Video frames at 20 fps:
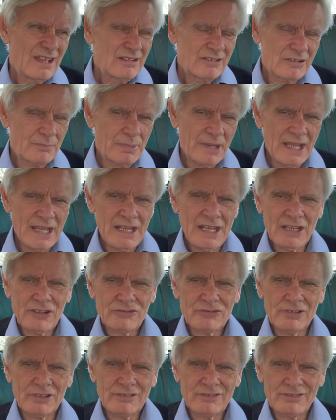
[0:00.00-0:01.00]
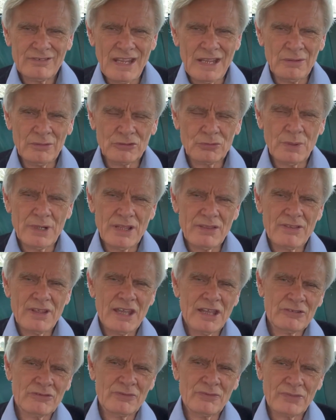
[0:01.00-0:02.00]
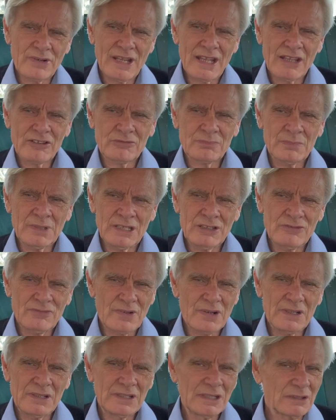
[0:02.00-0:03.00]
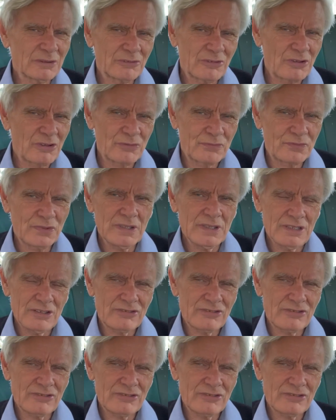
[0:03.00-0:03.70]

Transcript: To pay an extra 10 or 20,000 for a house means very little to the fee.